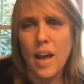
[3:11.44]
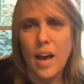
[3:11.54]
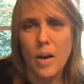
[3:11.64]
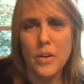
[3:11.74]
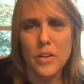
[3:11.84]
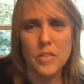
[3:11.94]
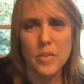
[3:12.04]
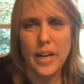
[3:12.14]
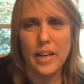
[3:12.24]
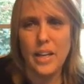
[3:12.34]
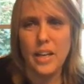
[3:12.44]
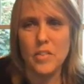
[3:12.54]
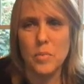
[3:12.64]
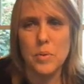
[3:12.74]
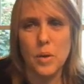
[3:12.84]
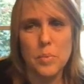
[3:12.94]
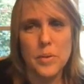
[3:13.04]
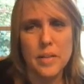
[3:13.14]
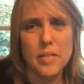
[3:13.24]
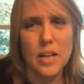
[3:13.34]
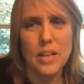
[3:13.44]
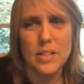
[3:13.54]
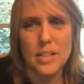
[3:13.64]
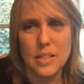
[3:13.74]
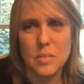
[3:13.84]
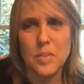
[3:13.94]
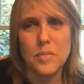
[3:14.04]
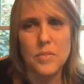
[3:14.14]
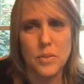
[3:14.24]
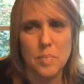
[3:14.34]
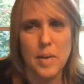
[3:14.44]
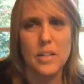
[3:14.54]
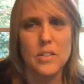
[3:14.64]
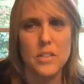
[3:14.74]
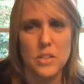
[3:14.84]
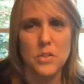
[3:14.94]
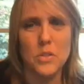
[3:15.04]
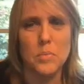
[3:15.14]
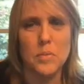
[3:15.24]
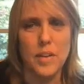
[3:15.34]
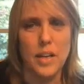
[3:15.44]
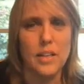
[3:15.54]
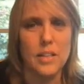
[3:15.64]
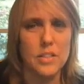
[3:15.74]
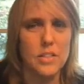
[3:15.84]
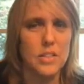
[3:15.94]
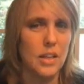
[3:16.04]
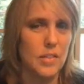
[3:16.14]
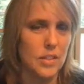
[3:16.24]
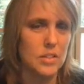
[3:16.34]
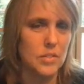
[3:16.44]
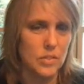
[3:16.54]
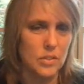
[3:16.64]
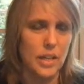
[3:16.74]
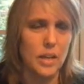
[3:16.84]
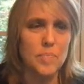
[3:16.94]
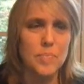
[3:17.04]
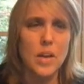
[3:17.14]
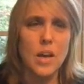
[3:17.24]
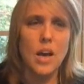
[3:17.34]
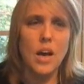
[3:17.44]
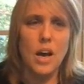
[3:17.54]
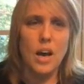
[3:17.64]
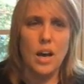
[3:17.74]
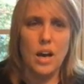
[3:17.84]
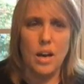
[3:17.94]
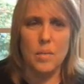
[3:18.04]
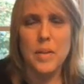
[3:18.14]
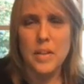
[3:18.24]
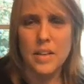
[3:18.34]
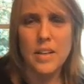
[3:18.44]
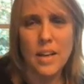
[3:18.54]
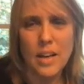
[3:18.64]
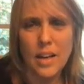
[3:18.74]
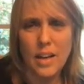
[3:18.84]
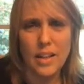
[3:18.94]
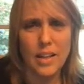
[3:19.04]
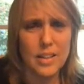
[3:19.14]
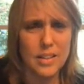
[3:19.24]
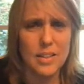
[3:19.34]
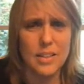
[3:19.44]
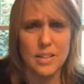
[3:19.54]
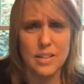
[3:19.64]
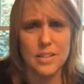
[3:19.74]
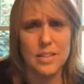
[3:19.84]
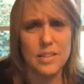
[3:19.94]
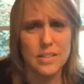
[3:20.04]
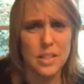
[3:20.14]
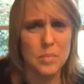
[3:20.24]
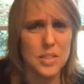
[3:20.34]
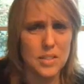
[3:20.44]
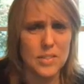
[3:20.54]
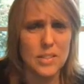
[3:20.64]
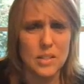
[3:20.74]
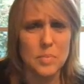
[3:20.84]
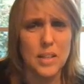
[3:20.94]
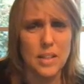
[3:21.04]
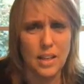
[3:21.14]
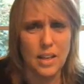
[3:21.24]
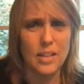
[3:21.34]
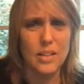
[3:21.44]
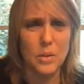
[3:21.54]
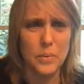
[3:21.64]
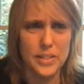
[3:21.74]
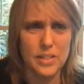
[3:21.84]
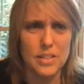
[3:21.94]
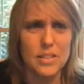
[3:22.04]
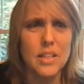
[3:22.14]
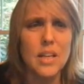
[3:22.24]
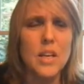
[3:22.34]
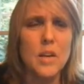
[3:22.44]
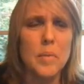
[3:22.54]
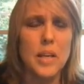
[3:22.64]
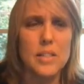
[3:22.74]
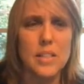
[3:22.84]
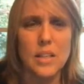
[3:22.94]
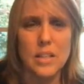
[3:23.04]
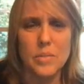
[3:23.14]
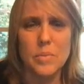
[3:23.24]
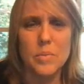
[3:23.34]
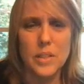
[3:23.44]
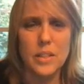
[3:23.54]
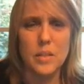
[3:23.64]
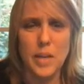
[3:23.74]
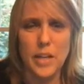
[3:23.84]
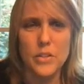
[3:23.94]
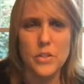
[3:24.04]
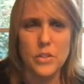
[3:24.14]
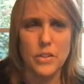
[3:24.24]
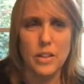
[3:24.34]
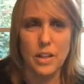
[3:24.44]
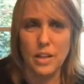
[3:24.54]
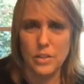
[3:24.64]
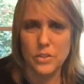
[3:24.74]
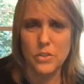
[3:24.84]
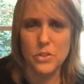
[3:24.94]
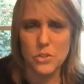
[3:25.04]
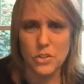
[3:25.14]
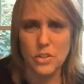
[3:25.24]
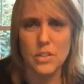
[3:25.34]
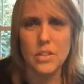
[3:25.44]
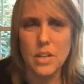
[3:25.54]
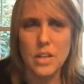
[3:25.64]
How are a variety of appropriate assessment formats used to provide additional evidence of learning? I like the summative assessment at the end, the quizzes, because I can really make sure that they understood